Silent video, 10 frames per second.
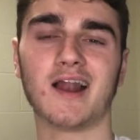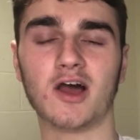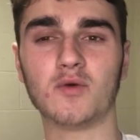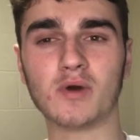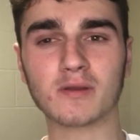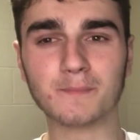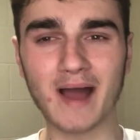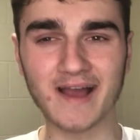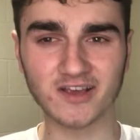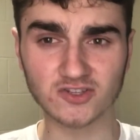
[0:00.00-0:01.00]
and welcome
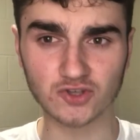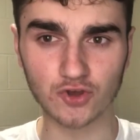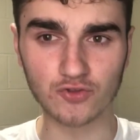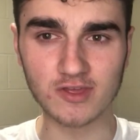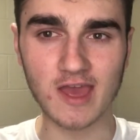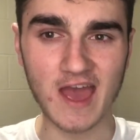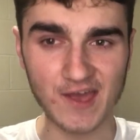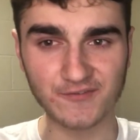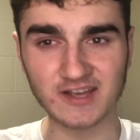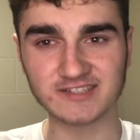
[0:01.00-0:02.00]
back to the
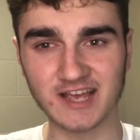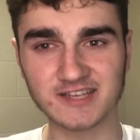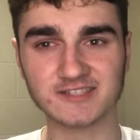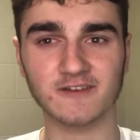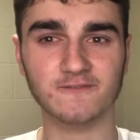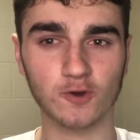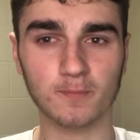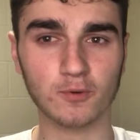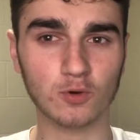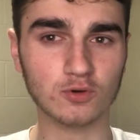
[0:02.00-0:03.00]
FSS
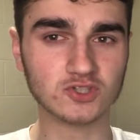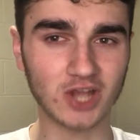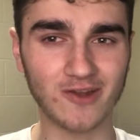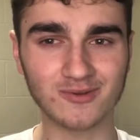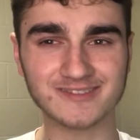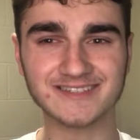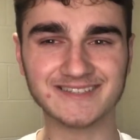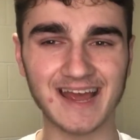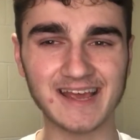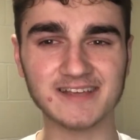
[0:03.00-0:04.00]
Football channel, and
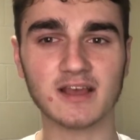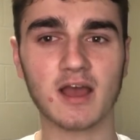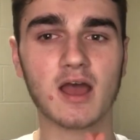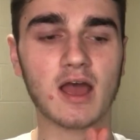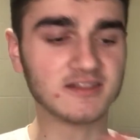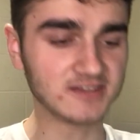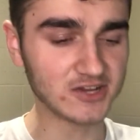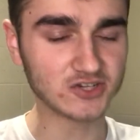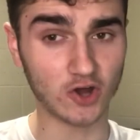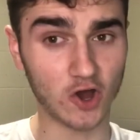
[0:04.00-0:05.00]
today's
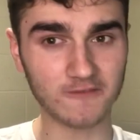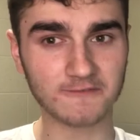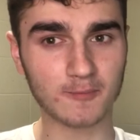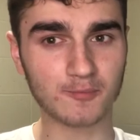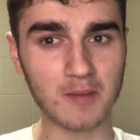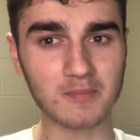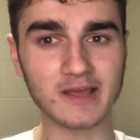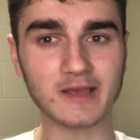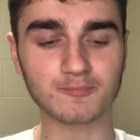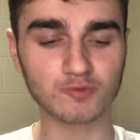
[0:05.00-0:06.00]
edition of Premier
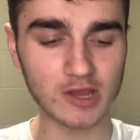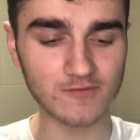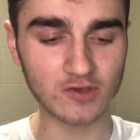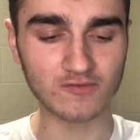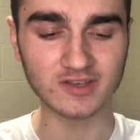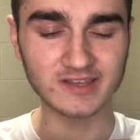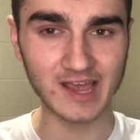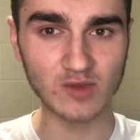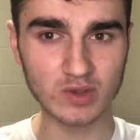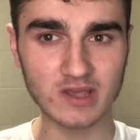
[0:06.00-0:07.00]
League preview for
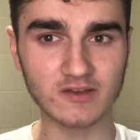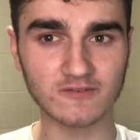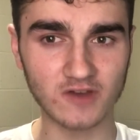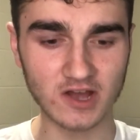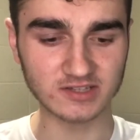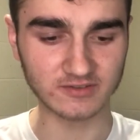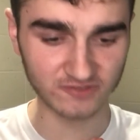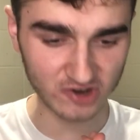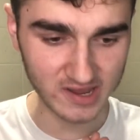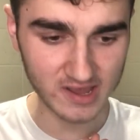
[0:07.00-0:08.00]
game week
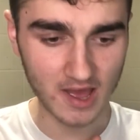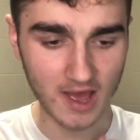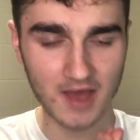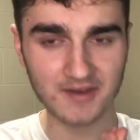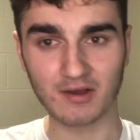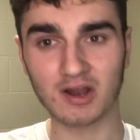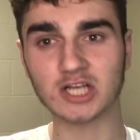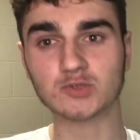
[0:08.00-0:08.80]
33. Now, last